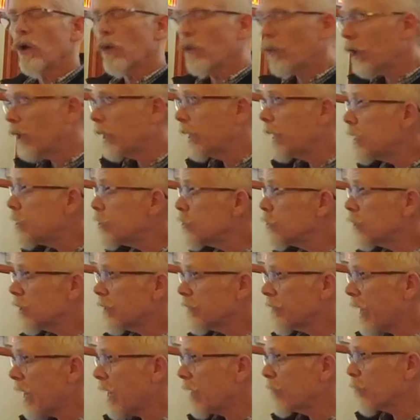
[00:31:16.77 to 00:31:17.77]
Well, he should
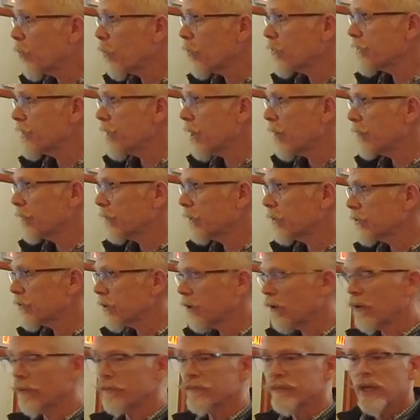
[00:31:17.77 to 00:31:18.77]
have had more self
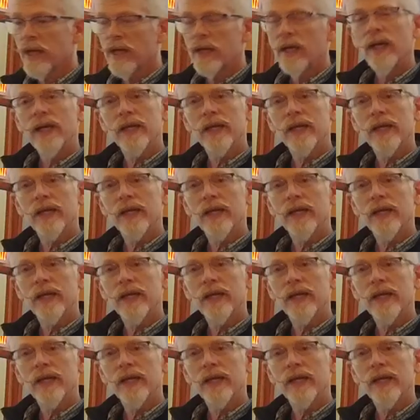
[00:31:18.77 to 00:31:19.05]
control.